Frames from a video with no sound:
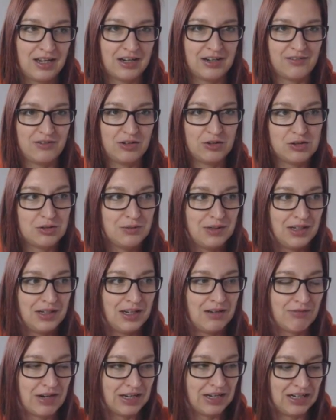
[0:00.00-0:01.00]
And if you're
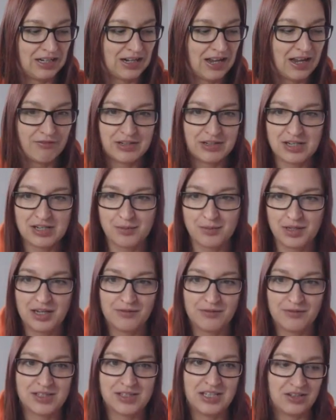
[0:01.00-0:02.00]
doing it regularly, like every
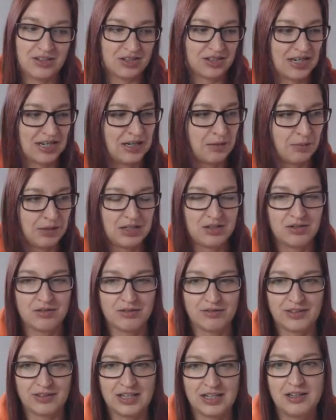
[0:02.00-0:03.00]
time you get a receipt, you just take a
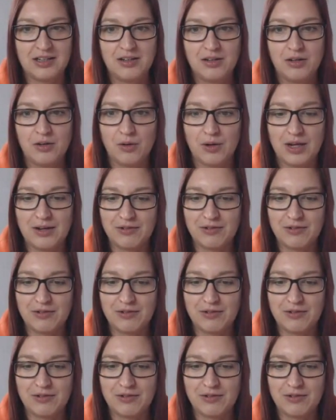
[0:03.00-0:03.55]
picture of it,